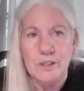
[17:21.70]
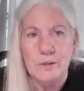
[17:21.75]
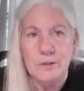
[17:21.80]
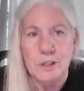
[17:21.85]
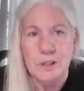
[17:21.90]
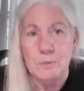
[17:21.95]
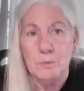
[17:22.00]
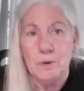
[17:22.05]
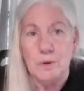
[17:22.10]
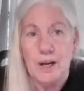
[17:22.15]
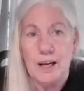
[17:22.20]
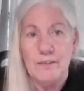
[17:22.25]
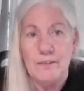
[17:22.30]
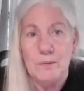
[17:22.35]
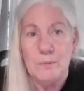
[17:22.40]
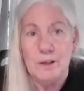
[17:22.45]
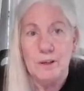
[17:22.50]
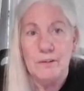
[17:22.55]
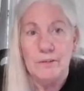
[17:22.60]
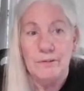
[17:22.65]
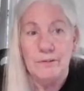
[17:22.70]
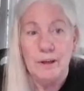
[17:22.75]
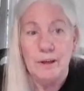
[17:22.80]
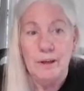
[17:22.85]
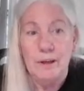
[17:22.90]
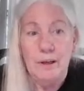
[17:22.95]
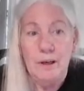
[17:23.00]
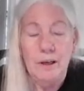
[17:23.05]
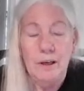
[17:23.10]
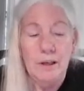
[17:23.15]
to bribe them of
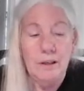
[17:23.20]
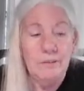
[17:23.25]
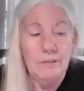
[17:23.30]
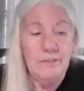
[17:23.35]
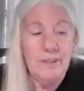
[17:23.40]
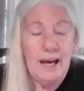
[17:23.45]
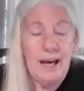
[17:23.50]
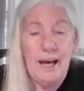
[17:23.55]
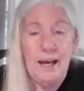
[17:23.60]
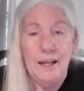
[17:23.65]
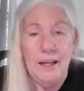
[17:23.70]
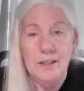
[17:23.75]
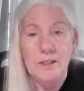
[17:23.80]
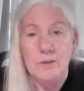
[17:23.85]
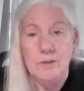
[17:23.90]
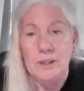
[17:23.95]
that,